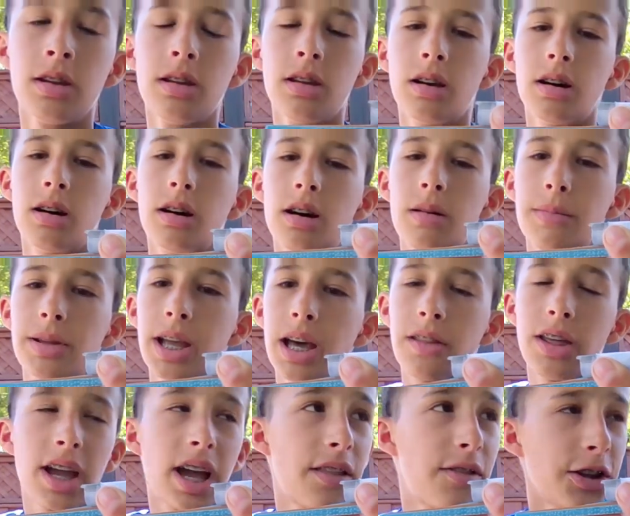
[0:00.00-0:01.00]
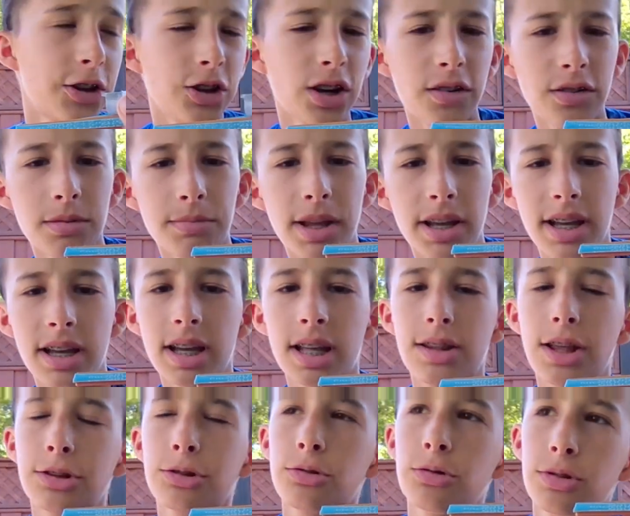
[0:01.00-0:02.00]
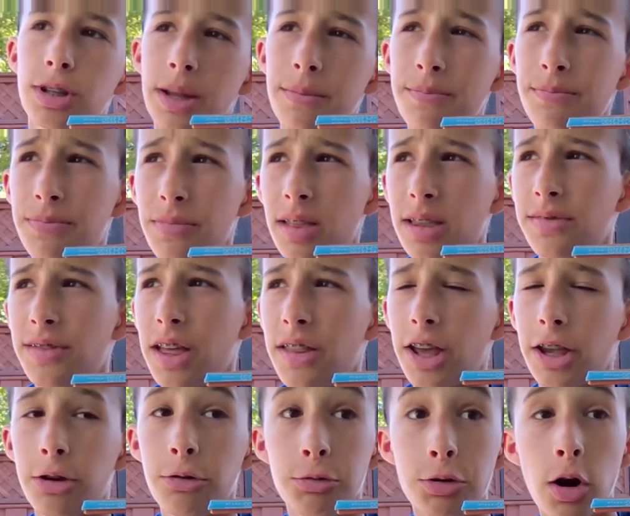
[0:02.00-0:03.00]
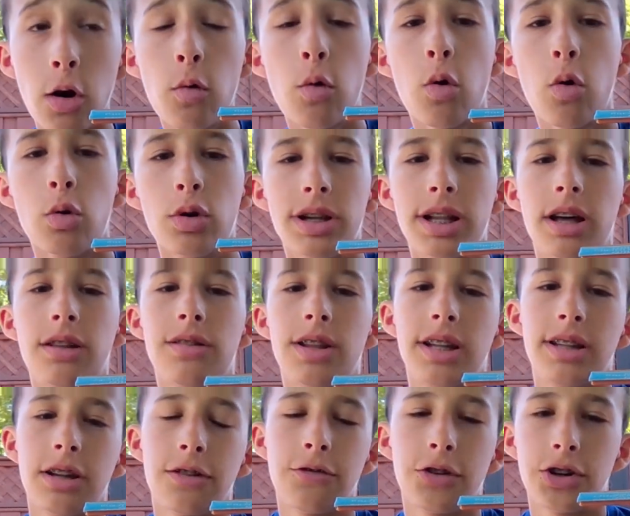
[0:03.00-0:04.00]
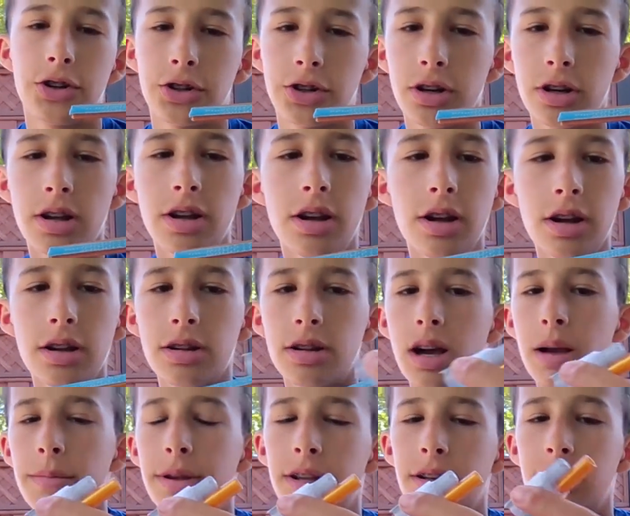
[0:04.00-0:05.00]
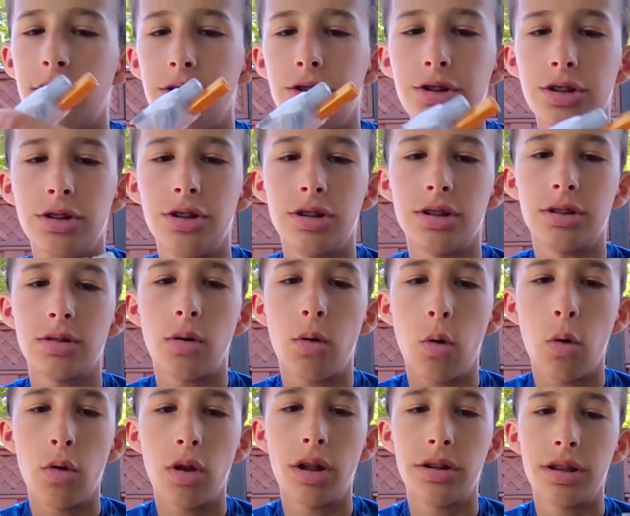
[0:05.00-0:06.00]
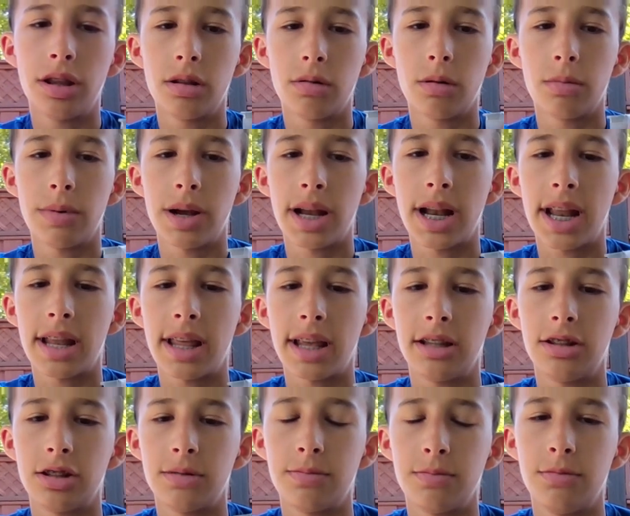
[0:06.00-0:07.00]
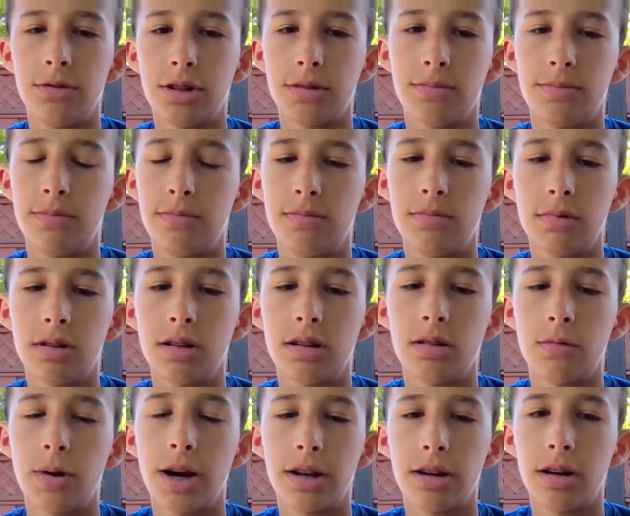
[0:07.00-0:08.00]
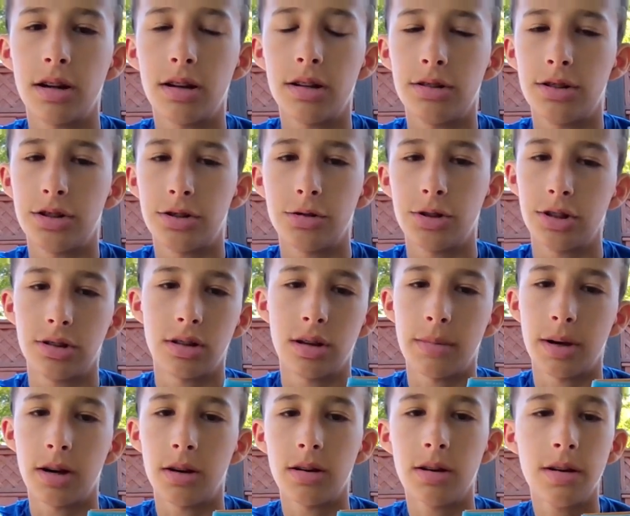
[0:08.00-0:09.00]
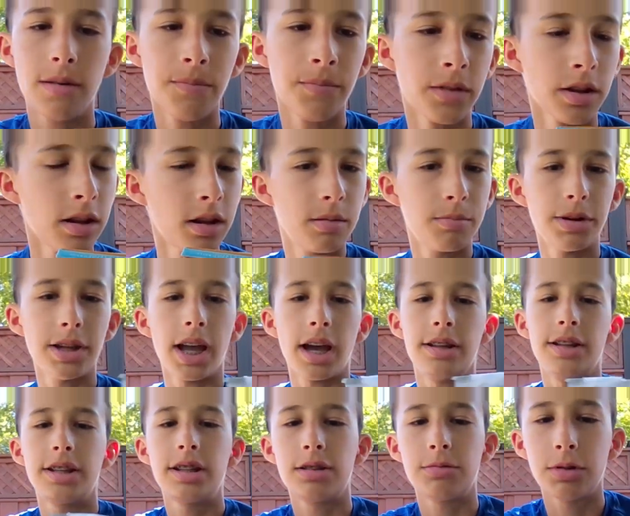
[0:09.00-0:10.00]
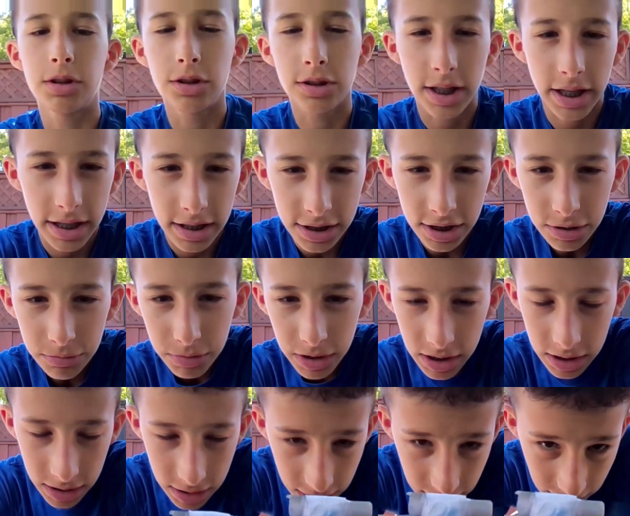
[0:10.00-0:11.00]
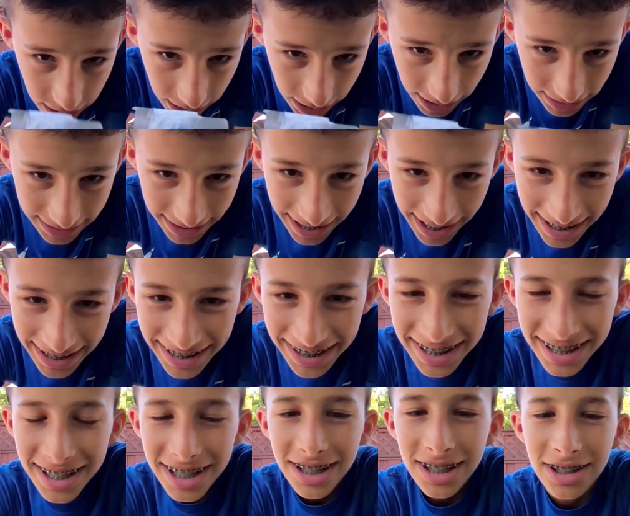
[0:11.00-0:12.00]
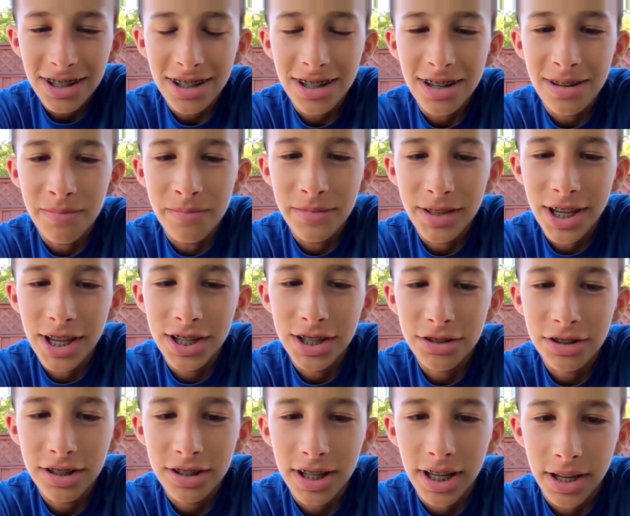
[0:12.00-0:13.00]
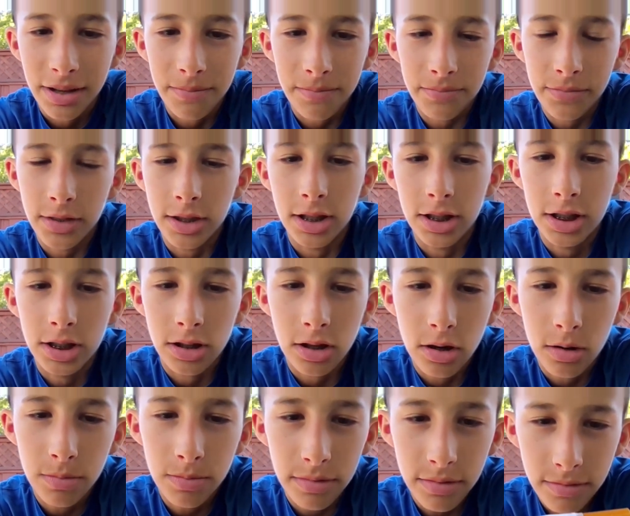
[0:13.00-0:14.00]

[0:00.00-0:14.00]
But yeah, like unless you have some like electrical tape that like will hold it down like there for sure. I mean, you should just hold on to the rubber band, like just why not? Just so it doesn't come out. But yeah, this is what it looks like. At the end, it should look like the scope,